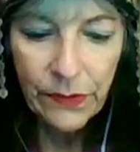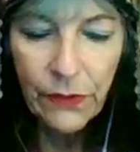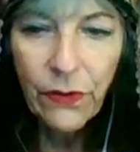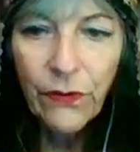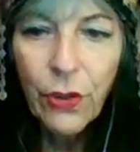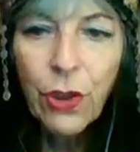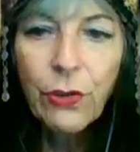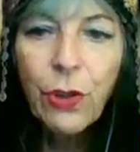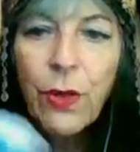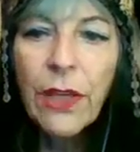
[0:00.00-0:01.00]
So Virgo,
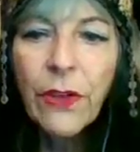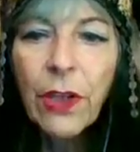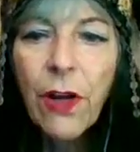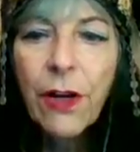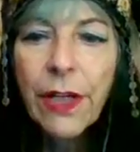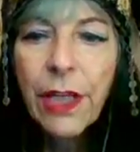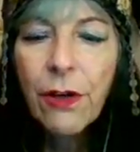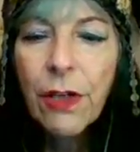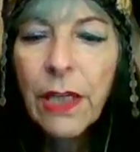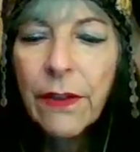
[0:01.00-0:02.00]
you get the card
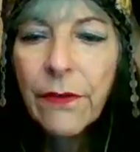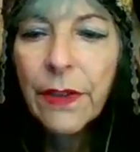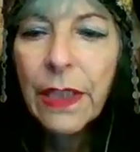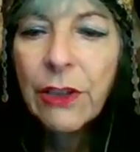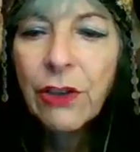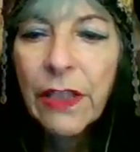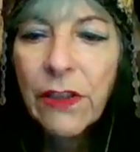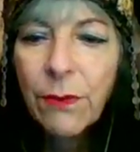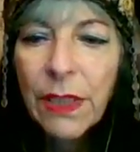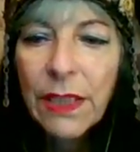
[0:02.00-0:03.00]
here of
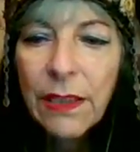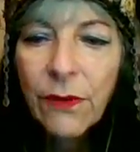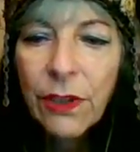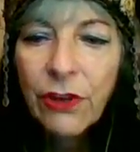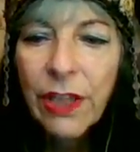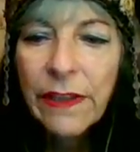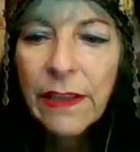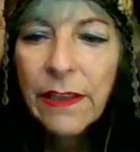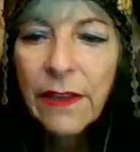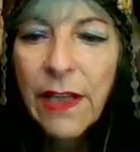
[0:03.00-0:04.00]
adjustment or
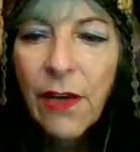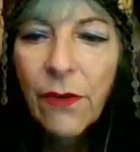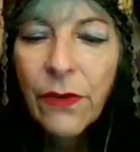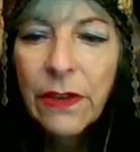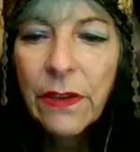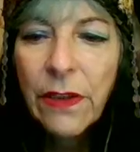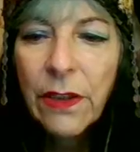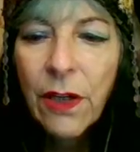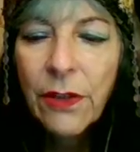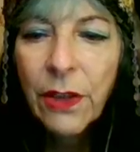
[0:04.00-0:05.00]
justice. Now, this is the
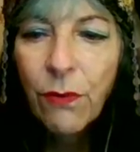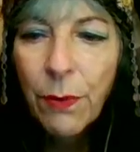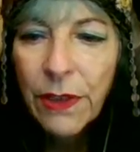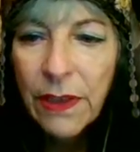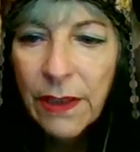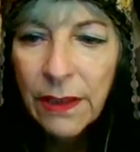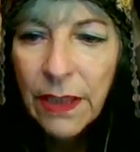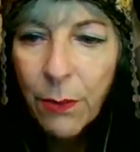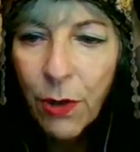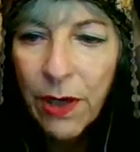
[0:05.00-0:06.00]
card that represents
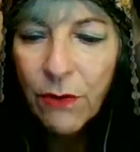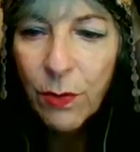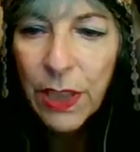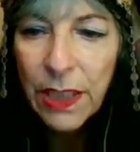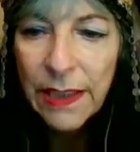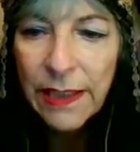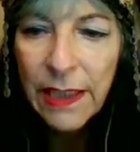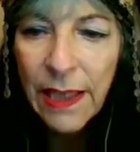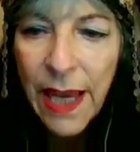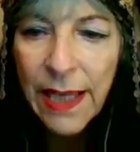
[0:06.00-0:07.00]
Libra. Everybody can see
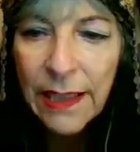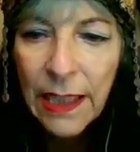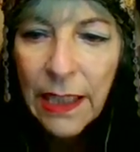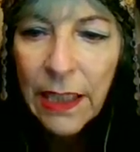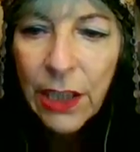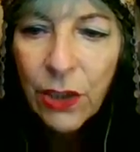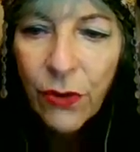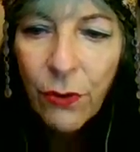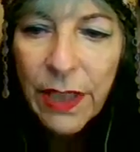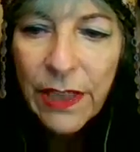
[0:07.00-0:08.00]
that. You know,
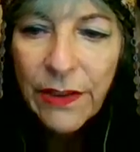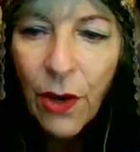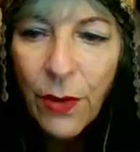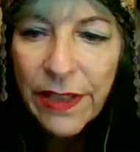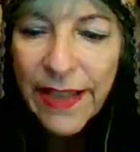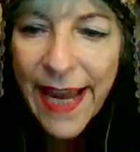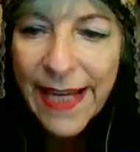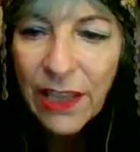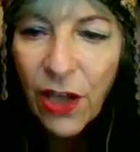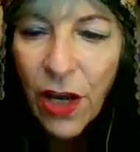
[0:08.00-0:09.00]
there is always
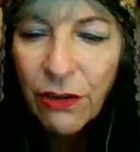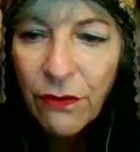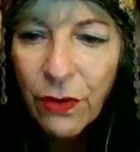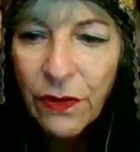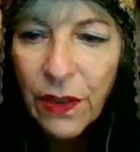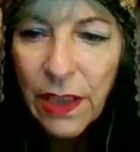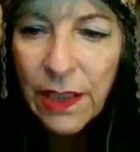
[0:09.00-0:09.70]
that controversy